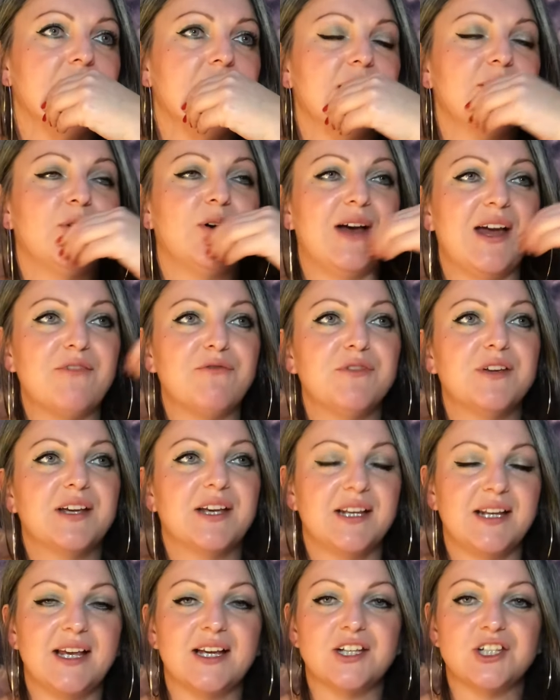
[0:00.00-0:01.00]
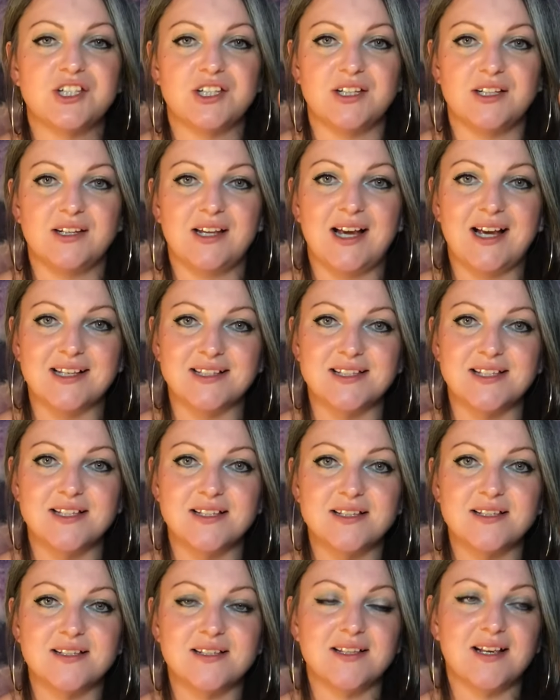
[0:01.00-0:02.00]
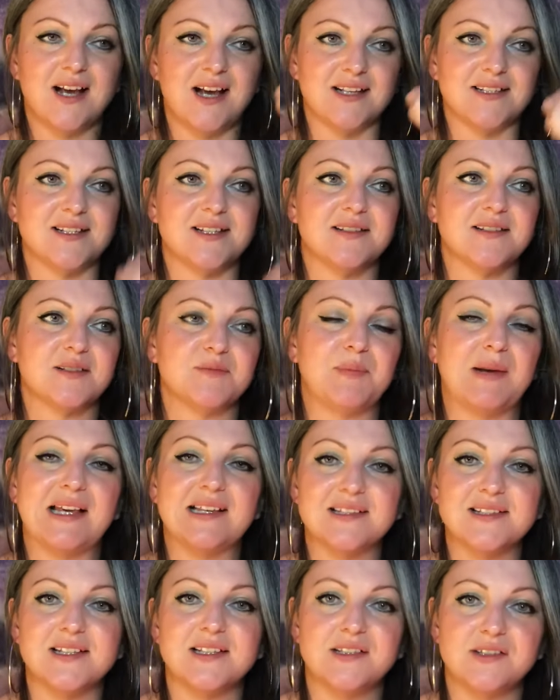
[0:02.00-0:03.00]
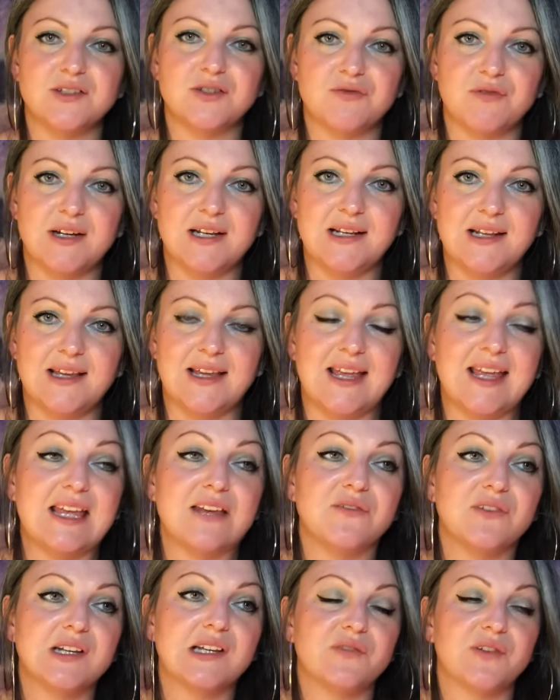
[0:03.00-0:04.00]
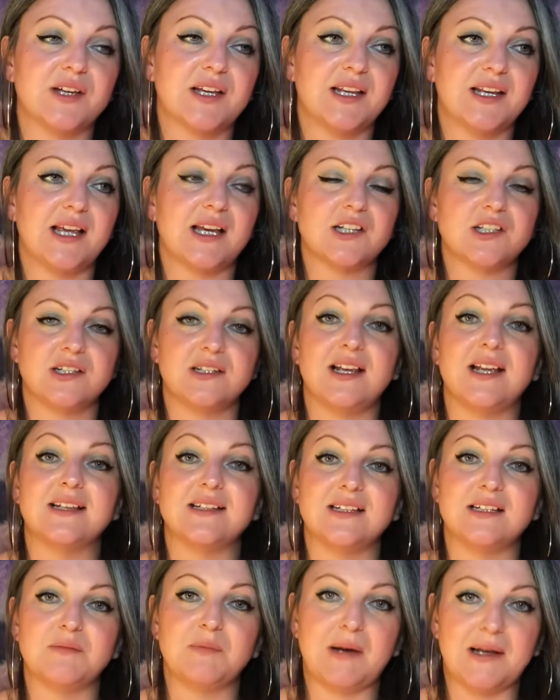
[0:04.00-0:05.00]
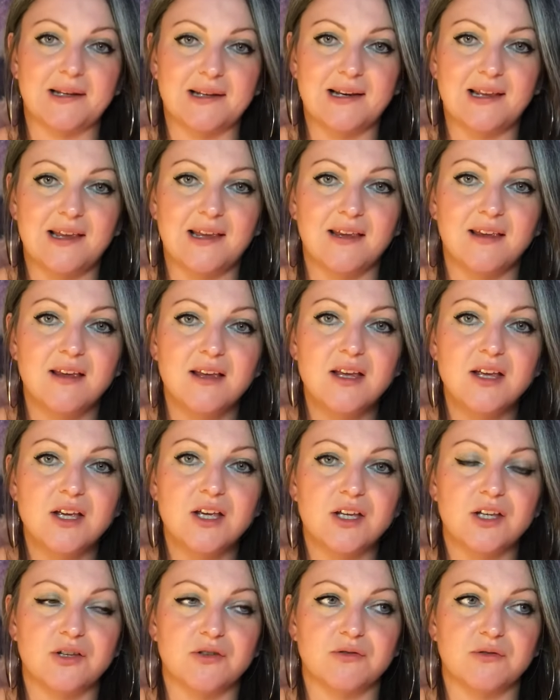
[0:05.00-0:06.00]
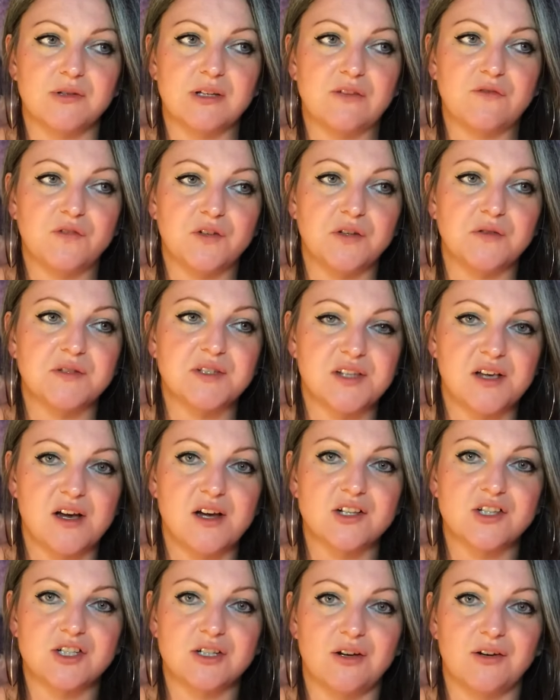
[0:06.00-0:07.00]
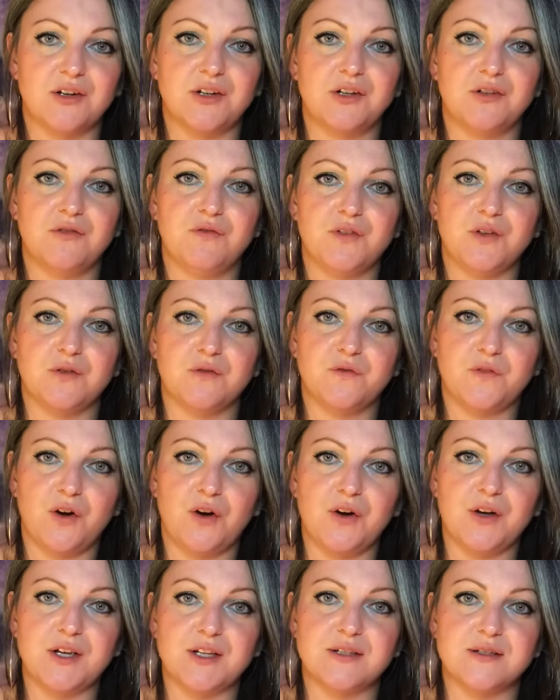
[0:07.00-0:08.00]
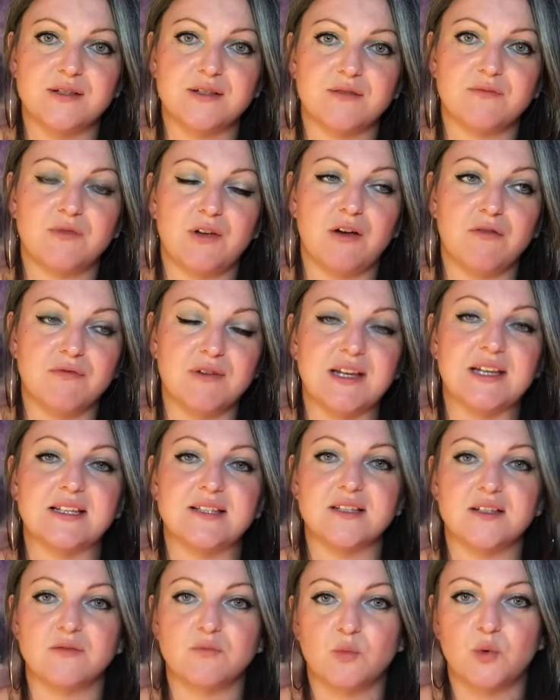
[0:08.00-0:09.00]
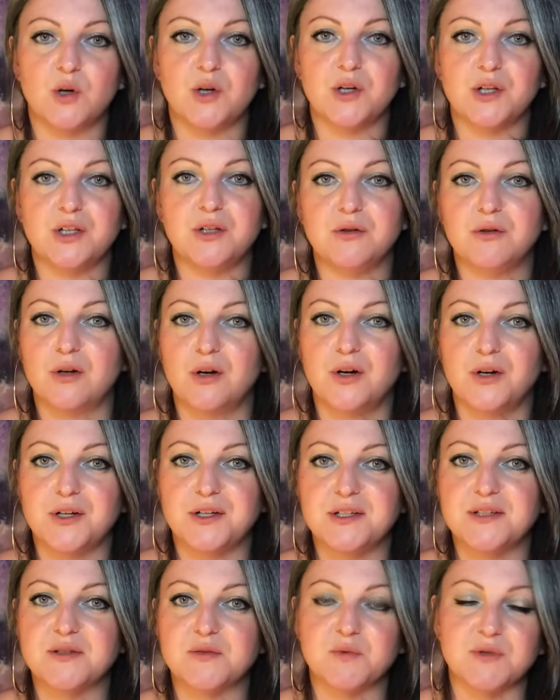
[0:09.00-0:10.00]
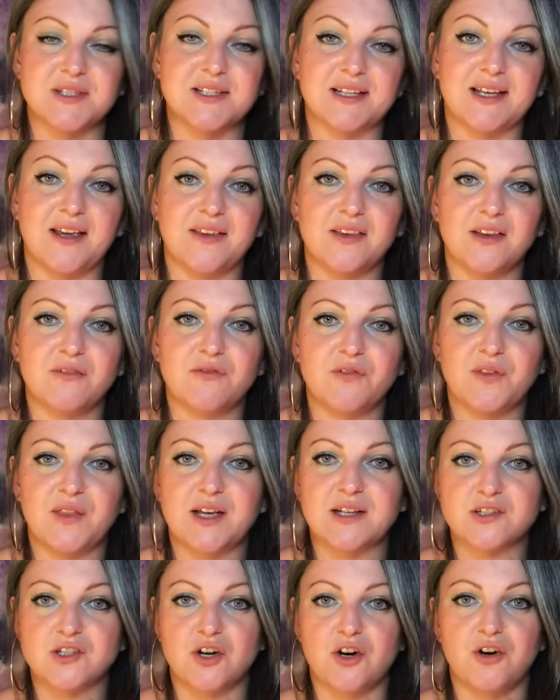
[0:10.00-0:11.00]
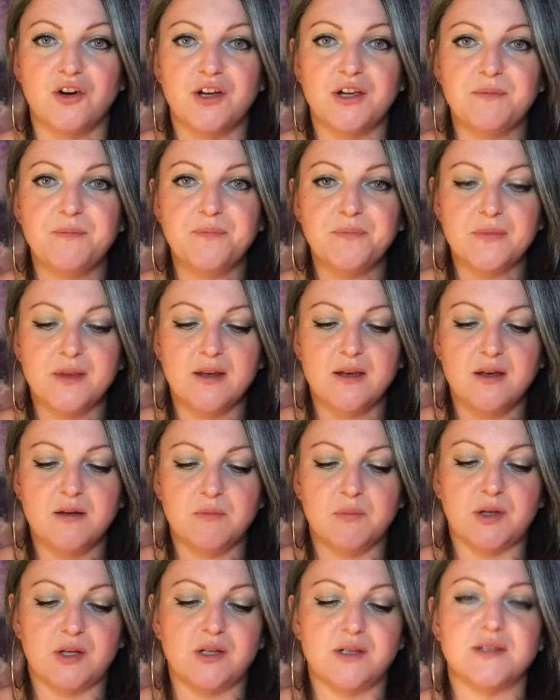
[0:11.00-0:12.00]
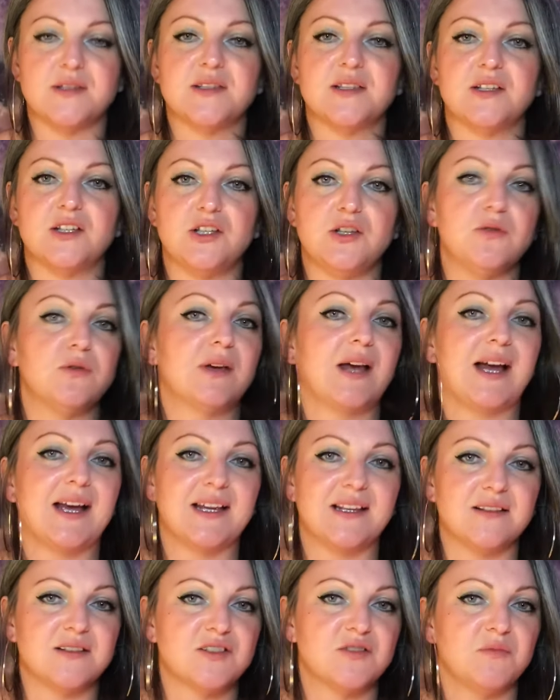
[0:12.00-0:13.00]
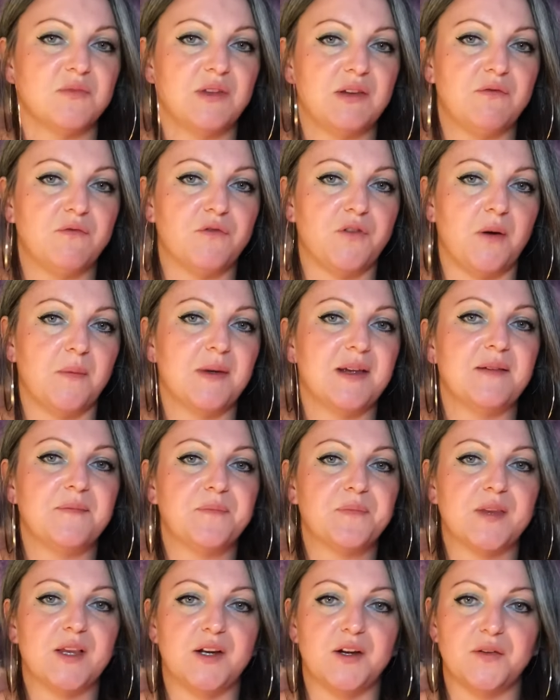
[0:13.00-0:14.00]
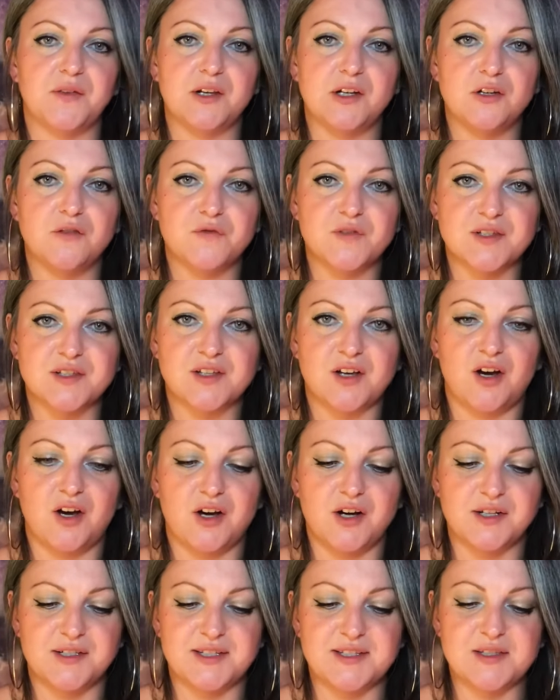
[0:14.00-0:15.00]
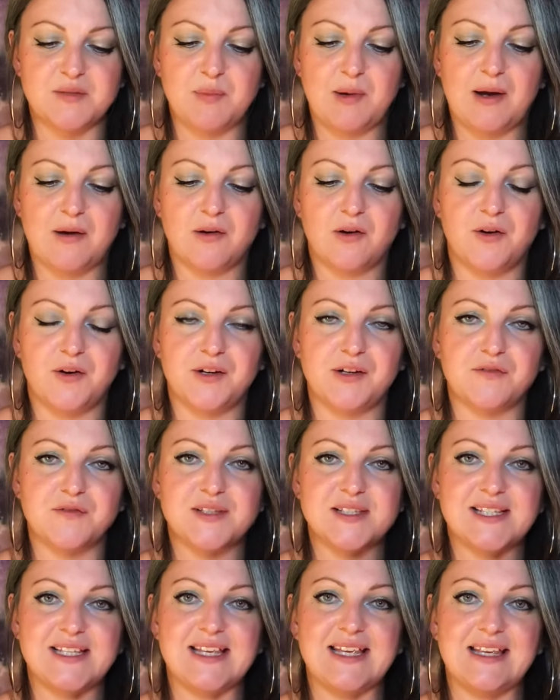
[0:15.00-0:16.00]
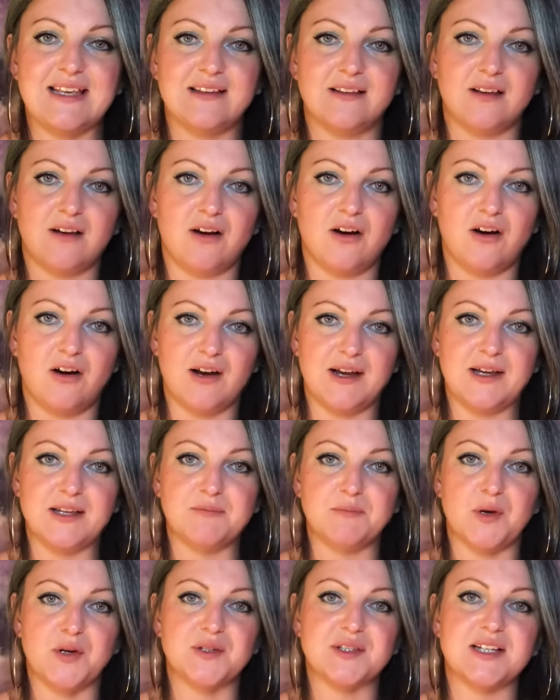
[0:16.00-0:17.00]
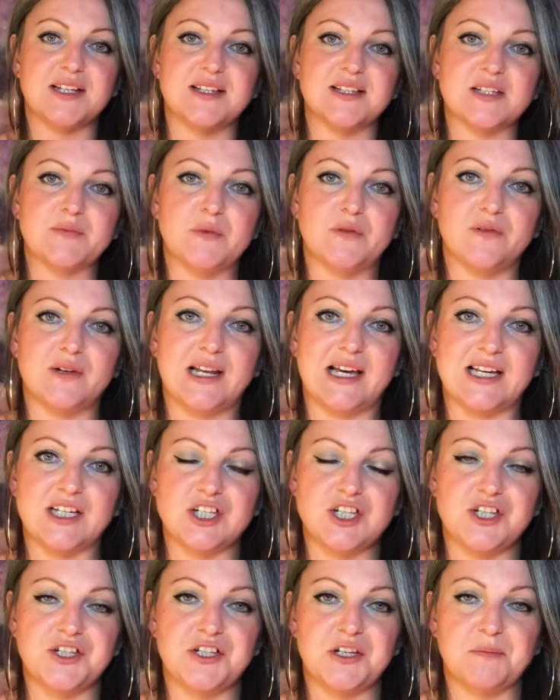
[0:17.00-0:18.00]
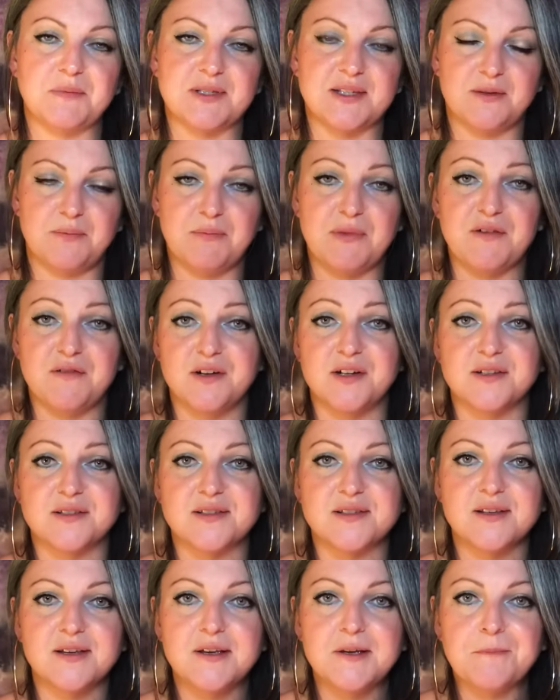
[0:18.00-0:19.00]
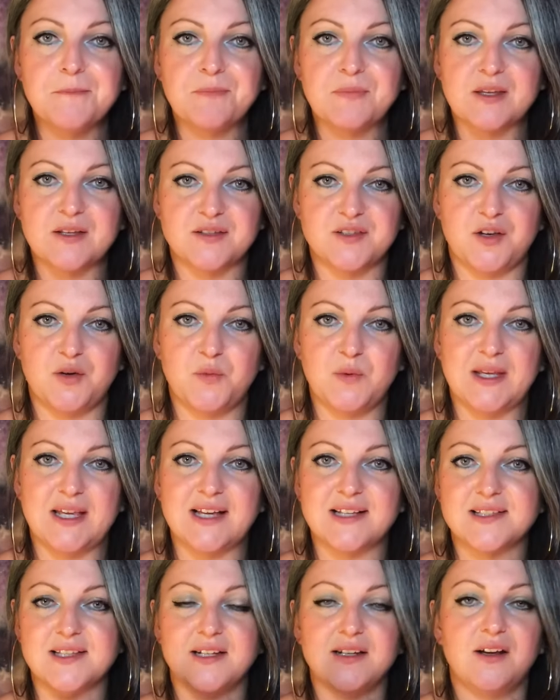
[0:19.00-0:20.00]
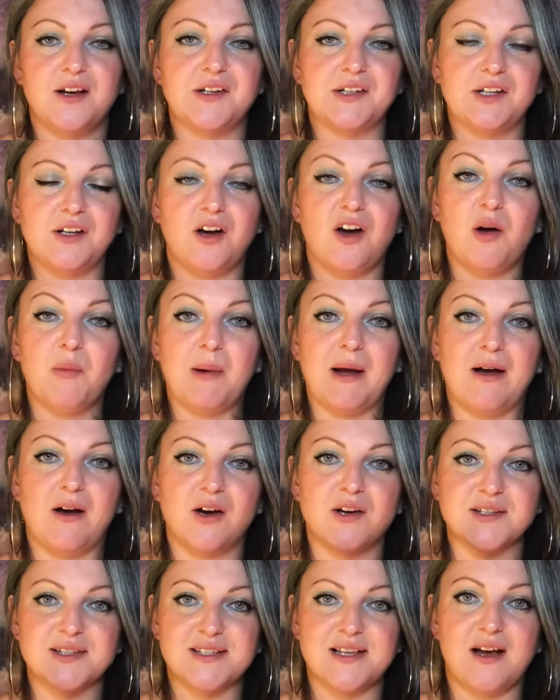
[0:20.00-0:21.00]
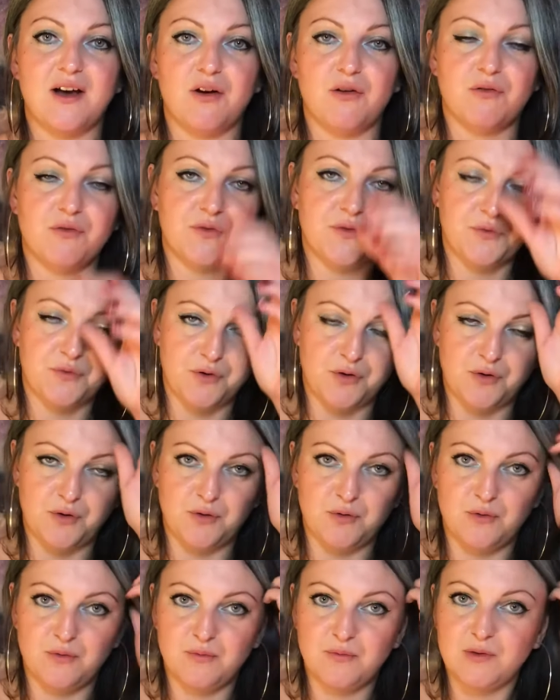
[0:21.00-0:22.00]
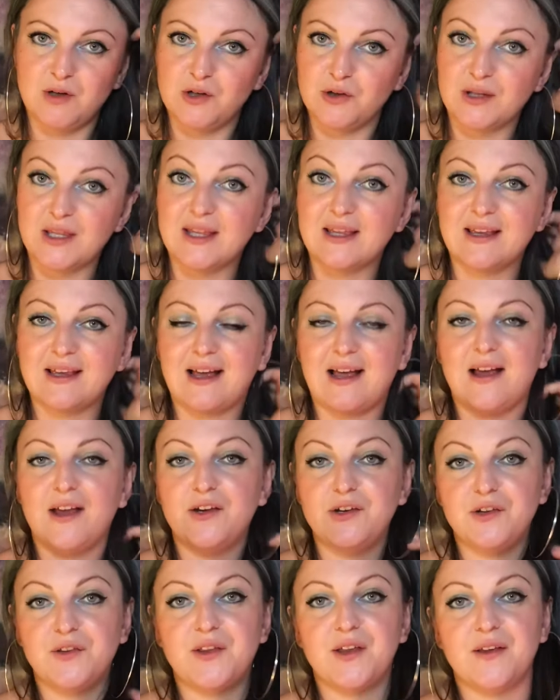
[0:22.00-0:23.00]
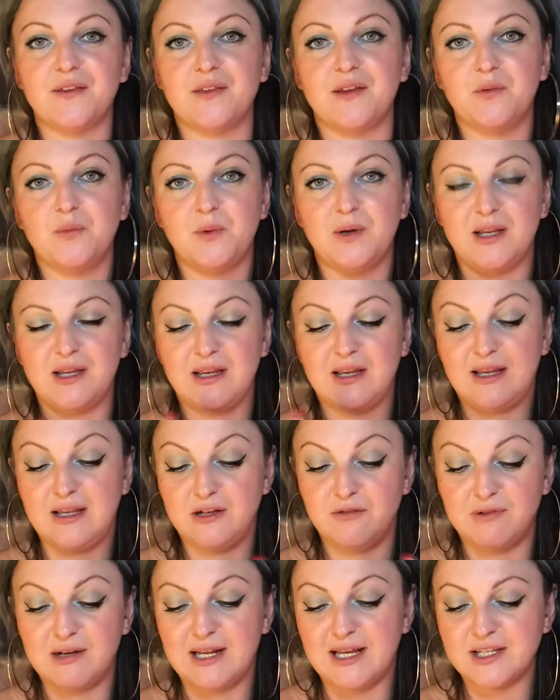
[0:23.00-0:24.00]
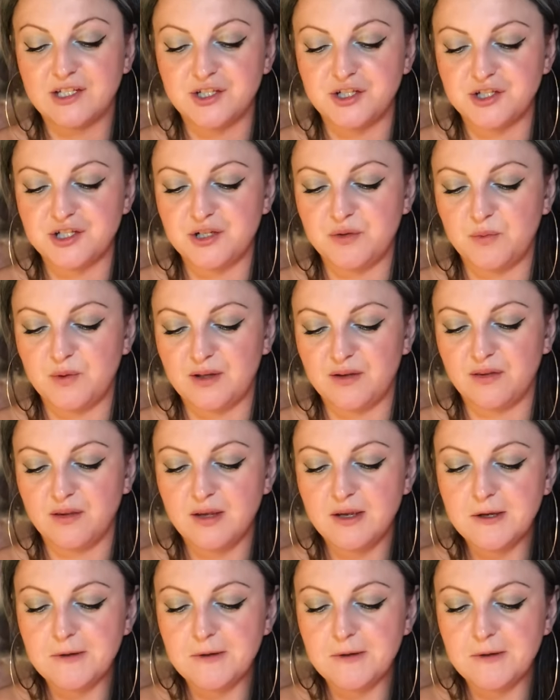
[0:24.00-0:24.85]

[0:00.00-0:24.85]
Well, every connection has its blessings, really. Even if a connection ended badly, if you search long enough, you'll find a reason why you guys were together for that time, because that you gained something from it. You know, the Lovers card is about kind of seeing that our most intimate relationships are mirrors. So we get to learn a lot about ourselves through looking at another that we're in a relationship with.